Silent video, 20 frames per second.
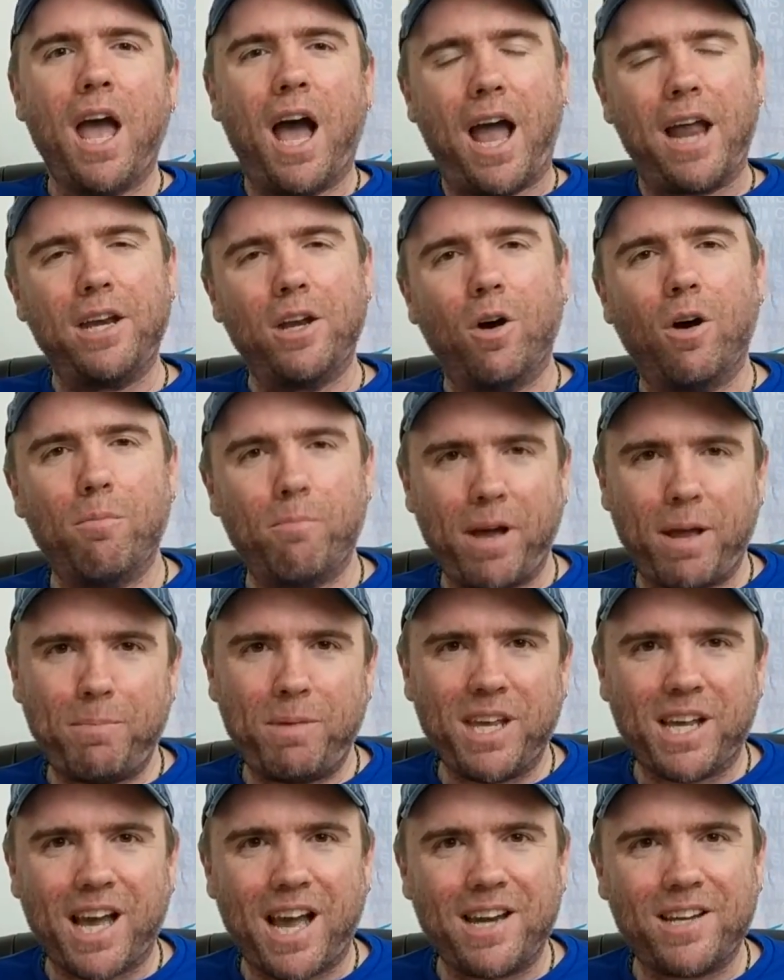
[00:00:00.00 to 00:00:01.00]
I know it might
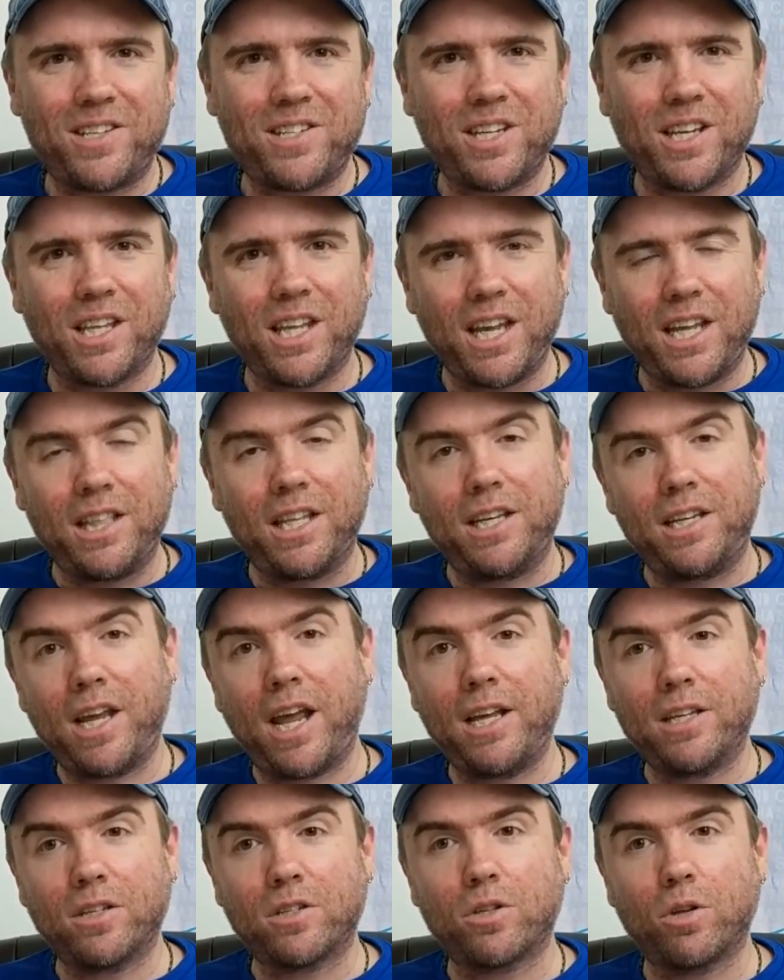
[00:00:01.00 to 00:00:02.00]
be kind of silly in the
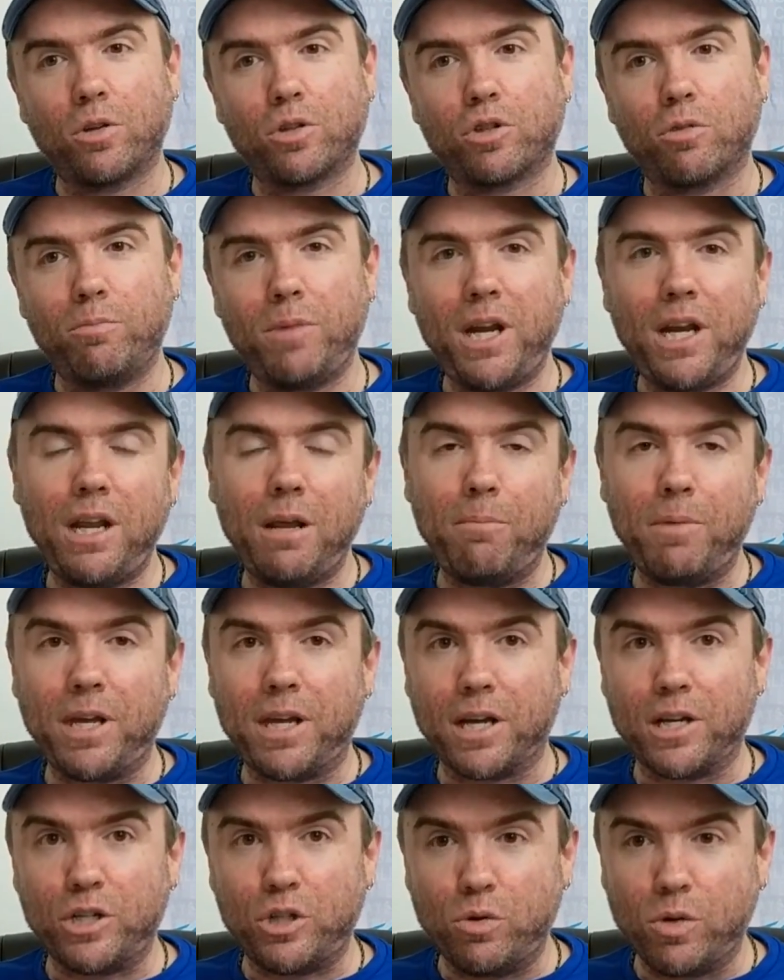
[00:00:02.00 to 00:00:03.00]
days of social media
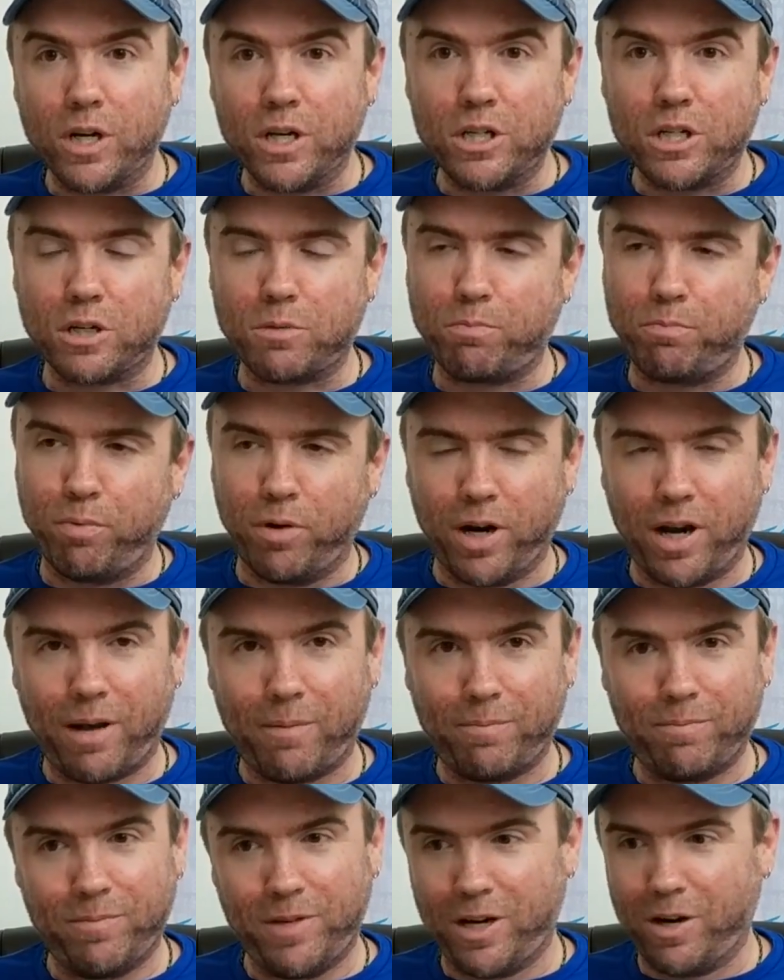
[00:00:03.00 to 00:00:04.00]
because you can just put
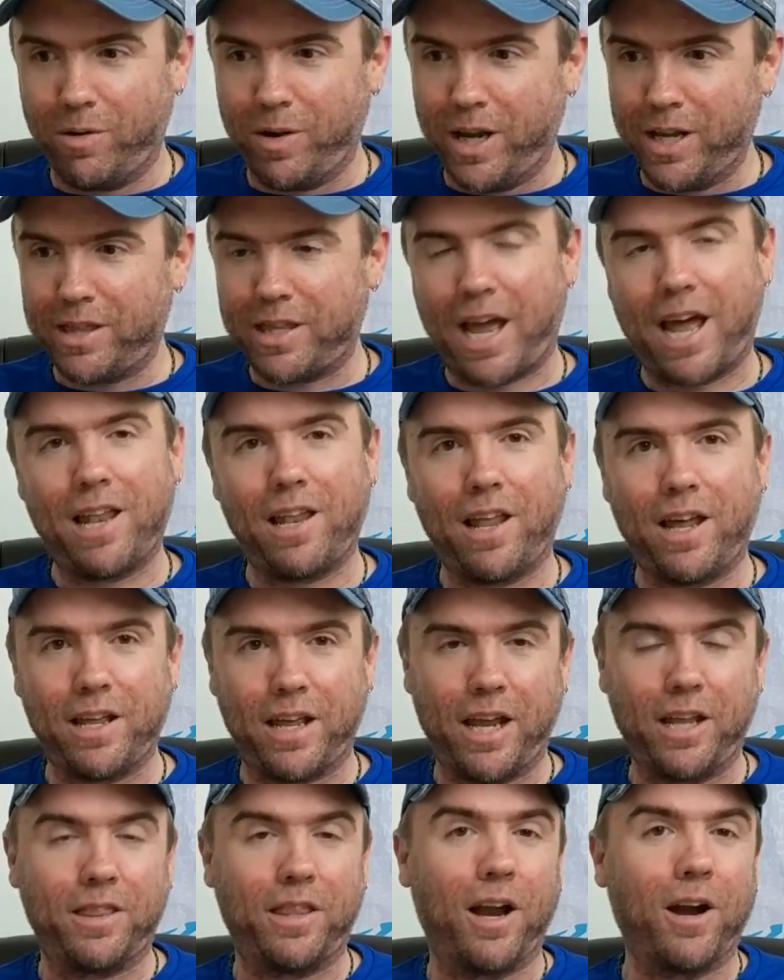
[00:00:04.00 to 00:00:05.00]
up, you know, hit that,
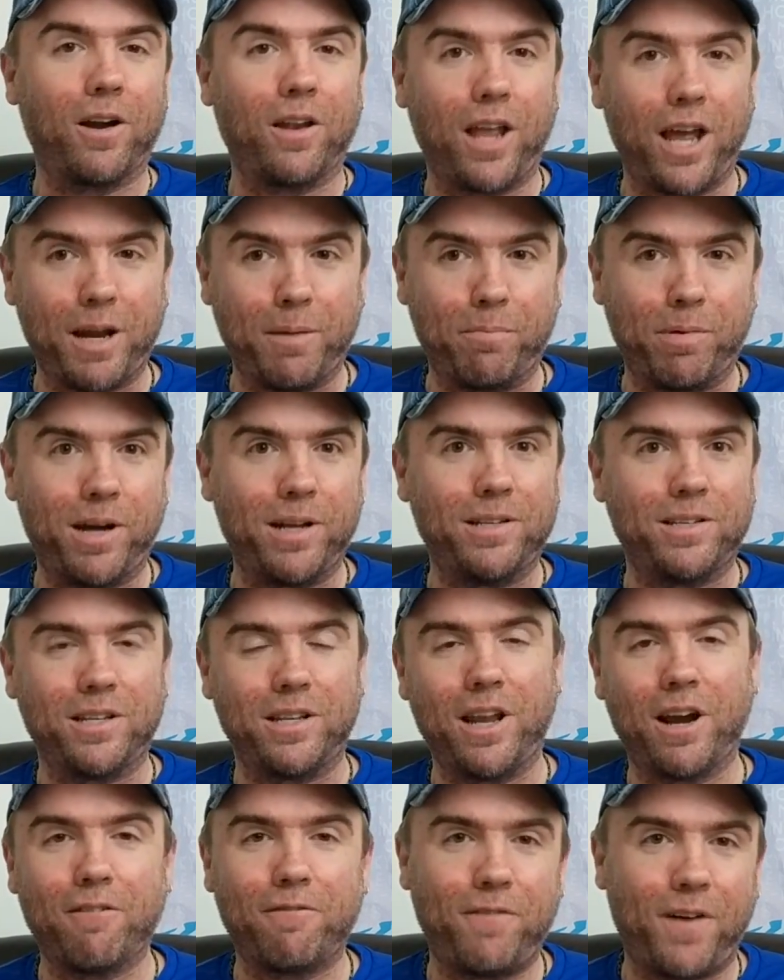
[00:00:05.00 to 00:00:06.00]
hit their like buttons
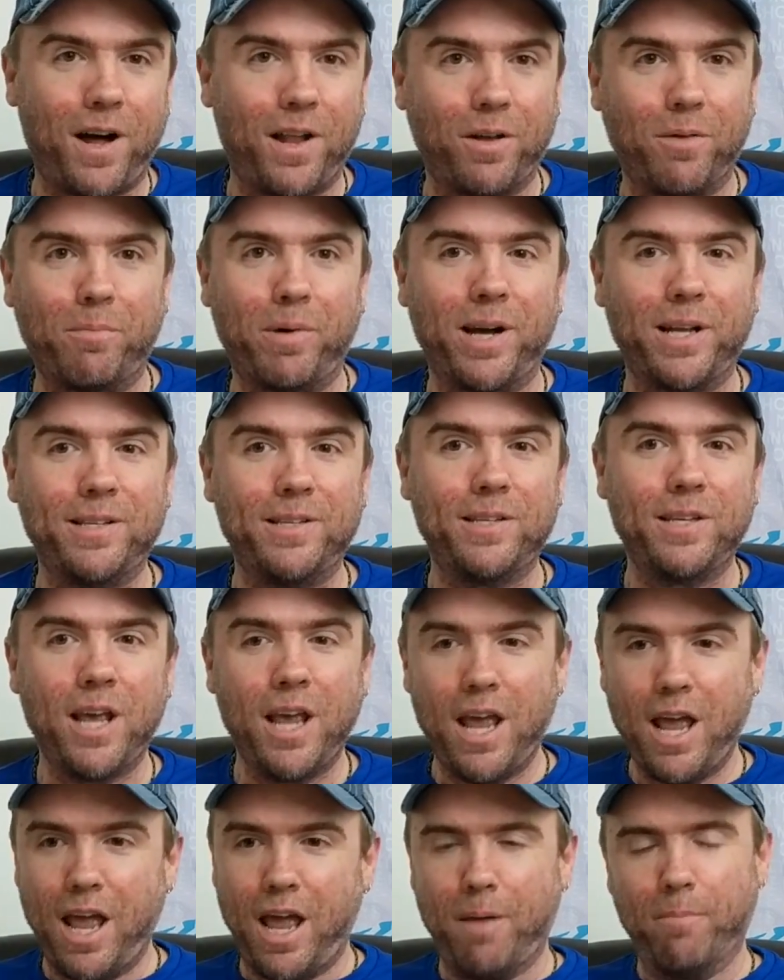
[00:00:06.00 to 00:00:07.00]
and their follow buttons
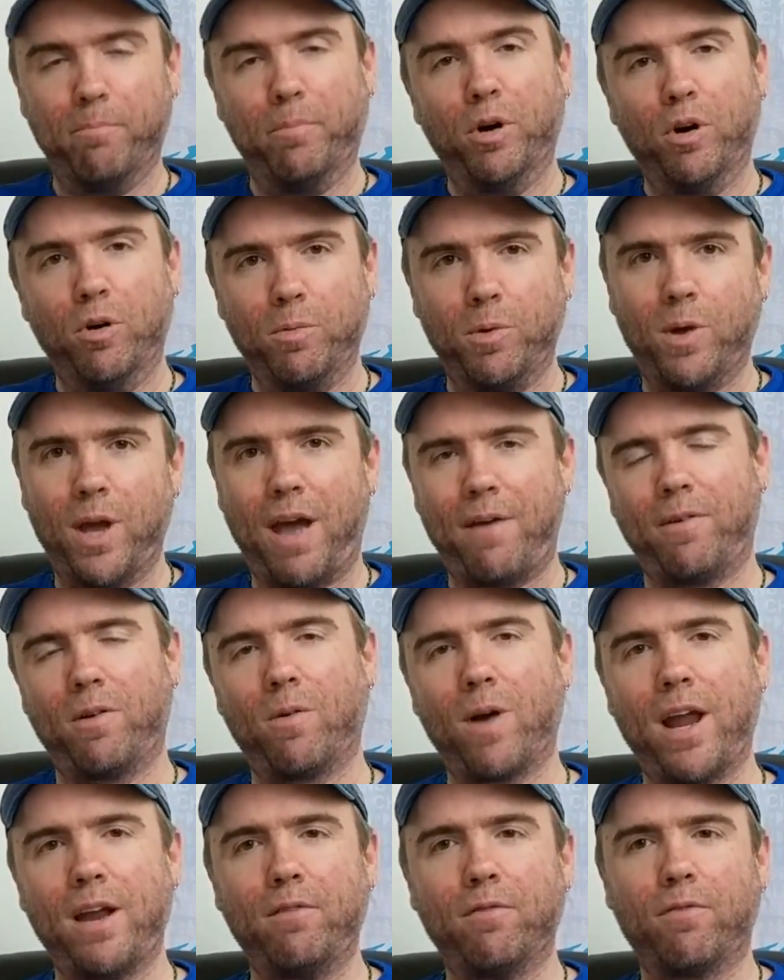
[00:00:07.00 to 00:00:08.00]
and boom, you have it
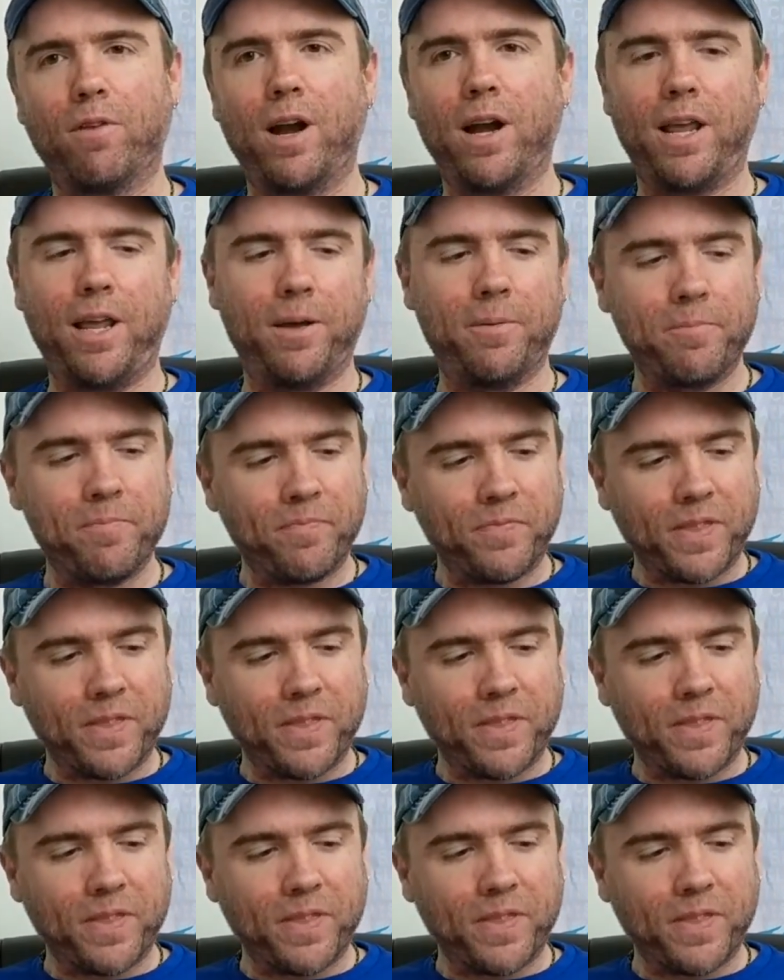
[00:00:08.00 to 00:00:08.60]
right in front of you.